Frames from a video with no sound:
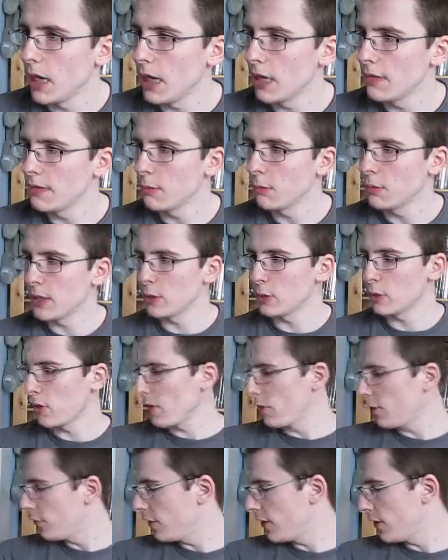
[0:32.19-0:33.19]
and then what they do,
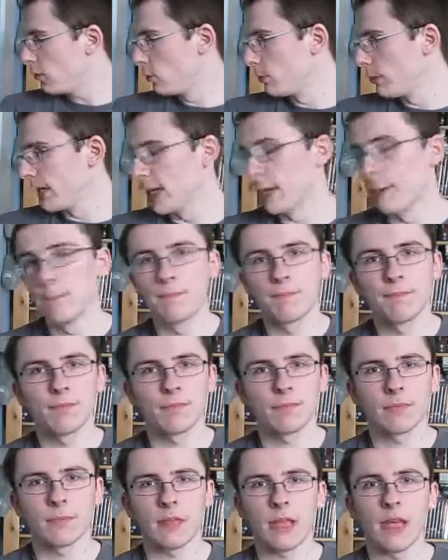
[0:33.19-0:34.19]
they'll film it
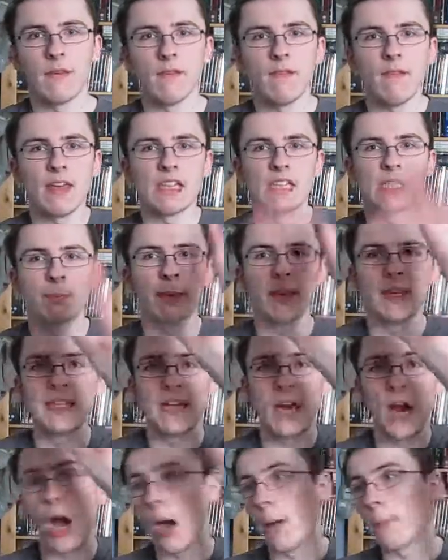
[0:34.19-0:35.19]
and then they
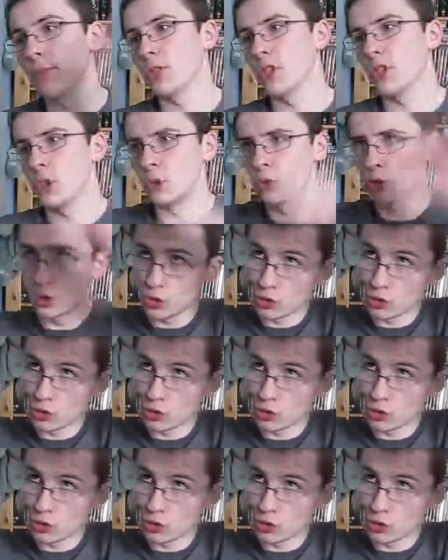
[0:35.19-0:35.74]
speed it up, so you